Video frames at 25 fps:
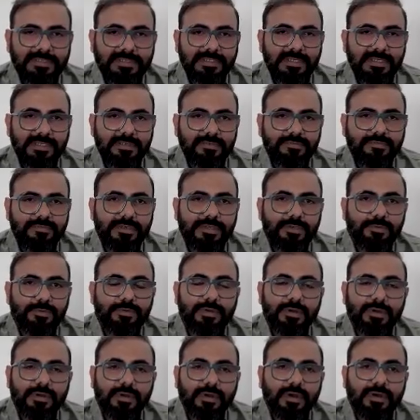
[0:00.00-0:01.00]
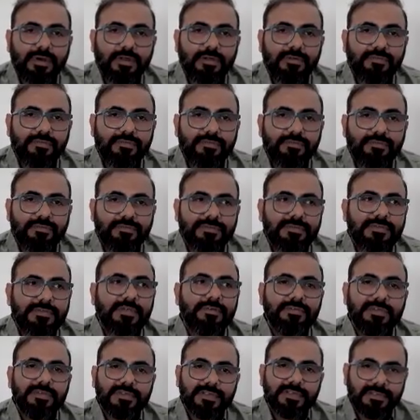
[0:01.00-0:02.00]
ourselves, we took on a lot of
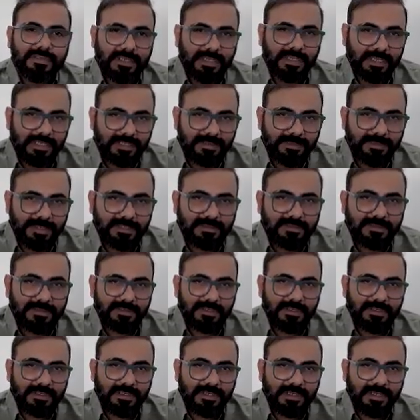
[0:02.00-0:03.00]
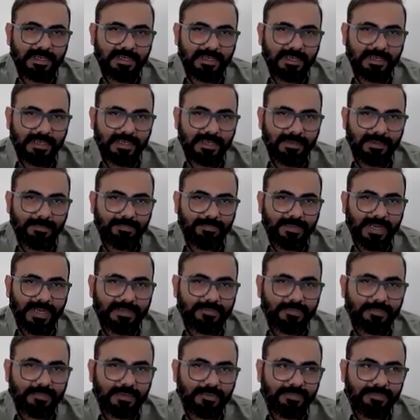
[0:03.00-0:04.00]
services engagements.
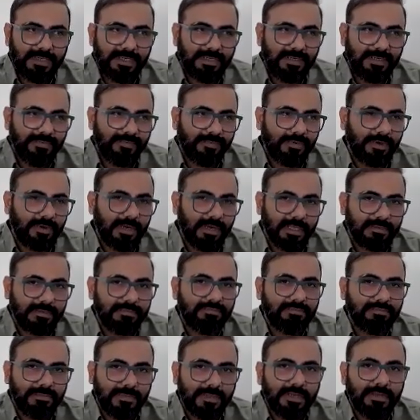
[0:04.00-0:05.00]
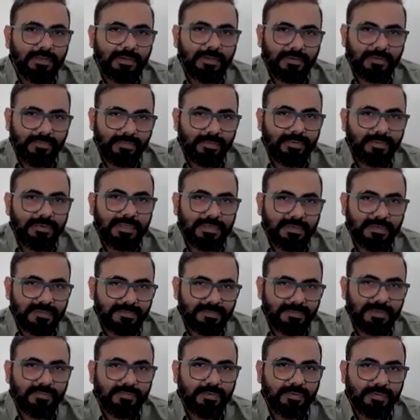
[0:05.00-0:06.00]
That's what we did for like 3 or 4
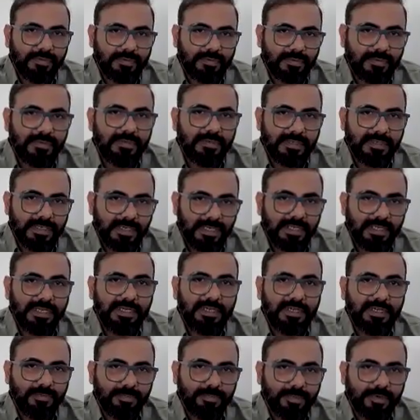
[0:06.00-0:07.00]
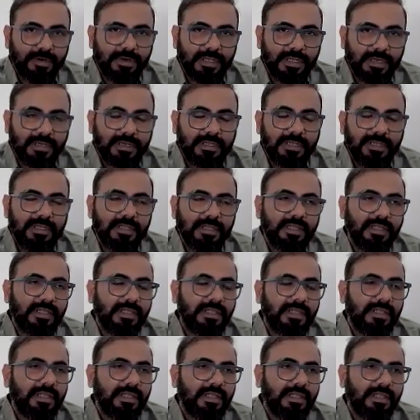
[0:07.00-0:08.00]
years before getting into product.
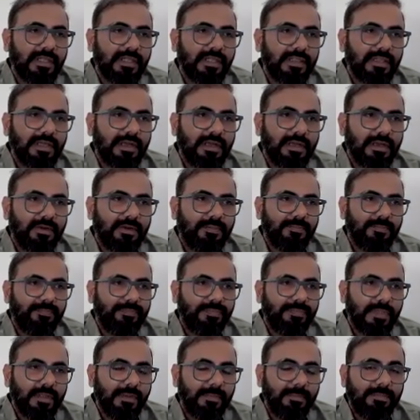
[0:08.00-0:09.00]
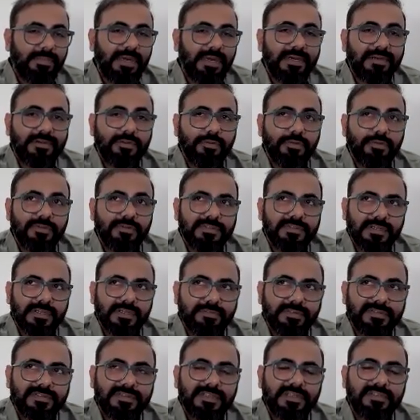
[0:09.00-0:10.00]
Now, but those
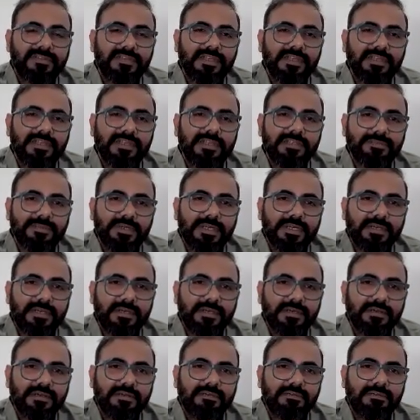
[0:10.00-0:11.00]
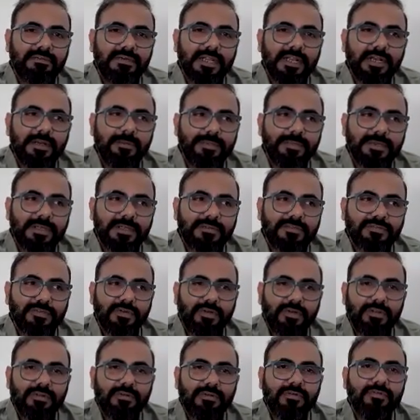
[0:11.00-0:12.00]
services engagement helped us
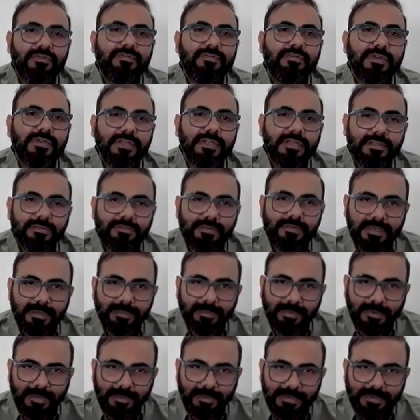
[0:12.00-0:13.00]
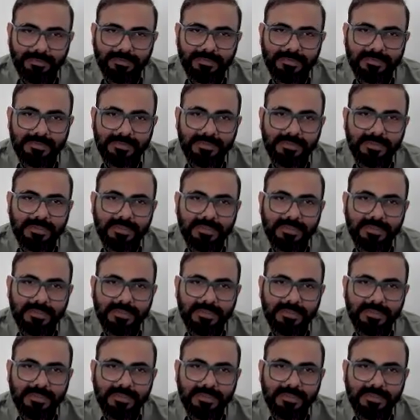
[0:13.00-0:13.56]
solve real world problems,